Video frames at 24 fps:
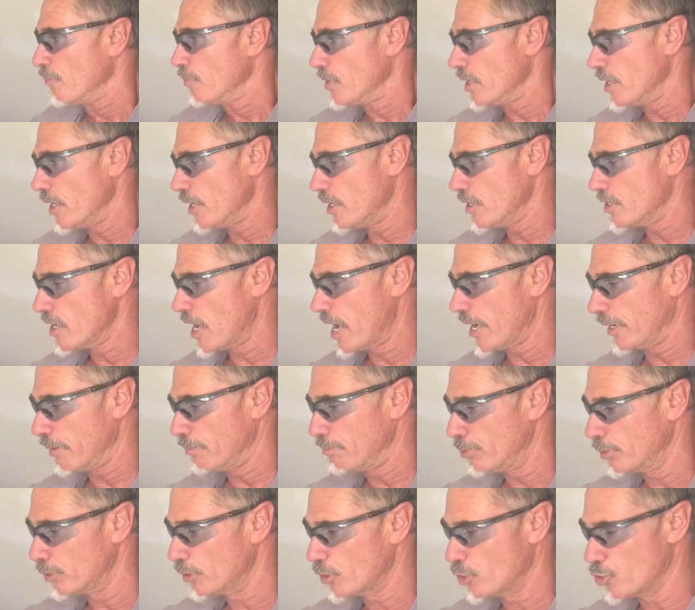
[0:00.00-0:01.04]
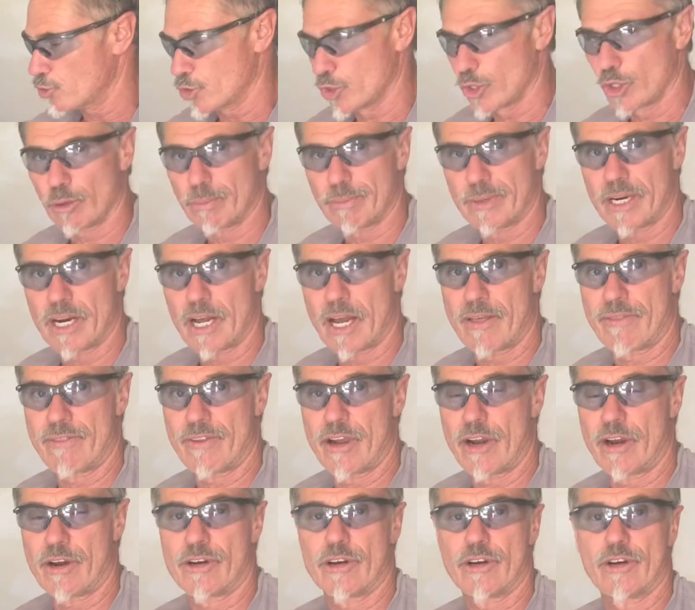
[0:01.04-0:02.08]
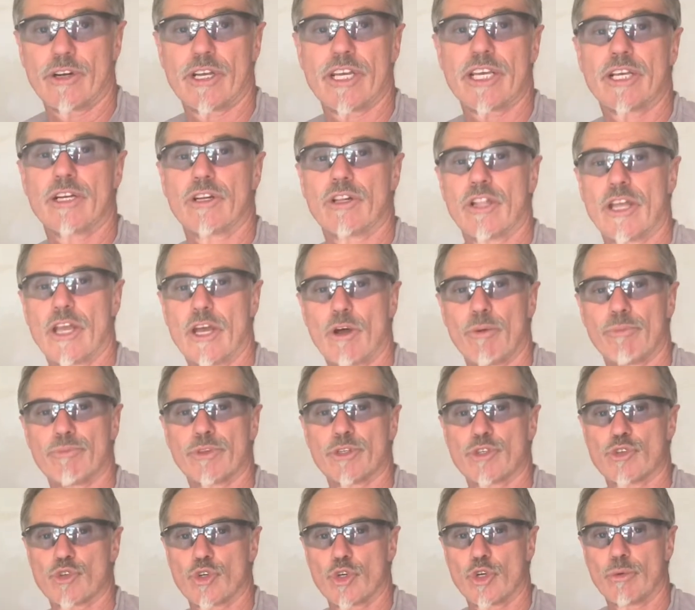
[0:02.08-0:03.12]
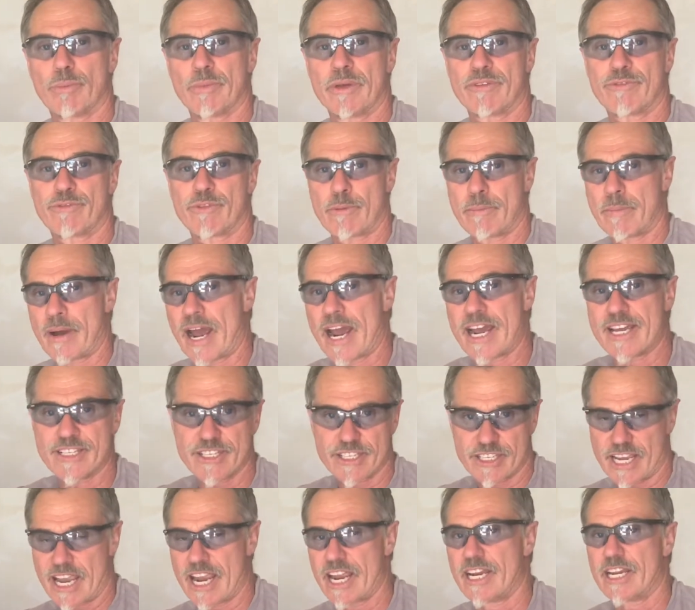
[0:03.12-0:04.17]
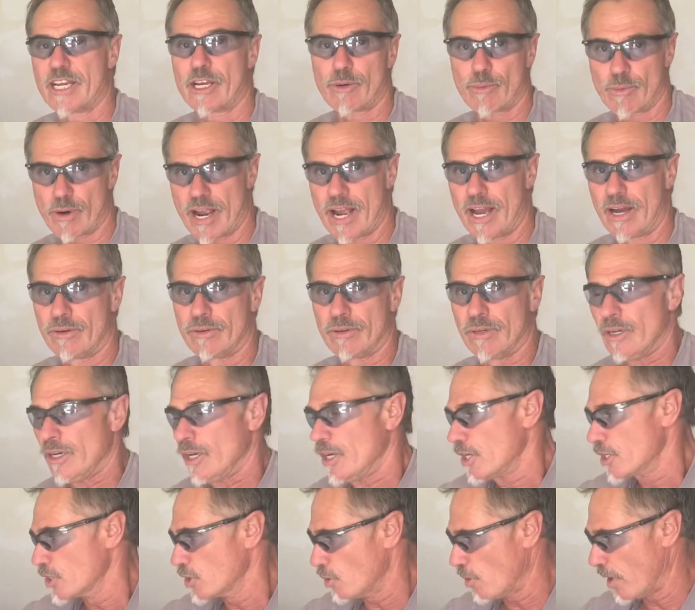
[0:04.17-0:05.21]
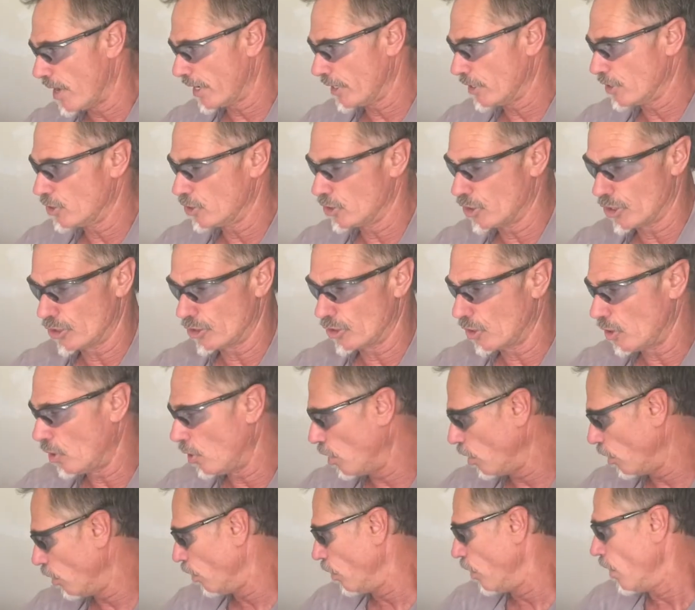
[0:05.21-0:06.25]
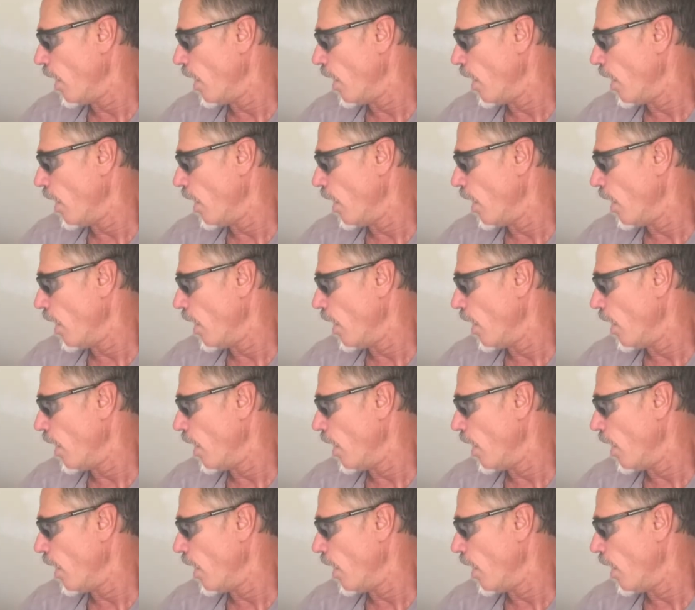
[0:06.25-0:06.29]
is I can put the drill bit on there, and it'll help the drill bit from ice skating around, so I can start the hole.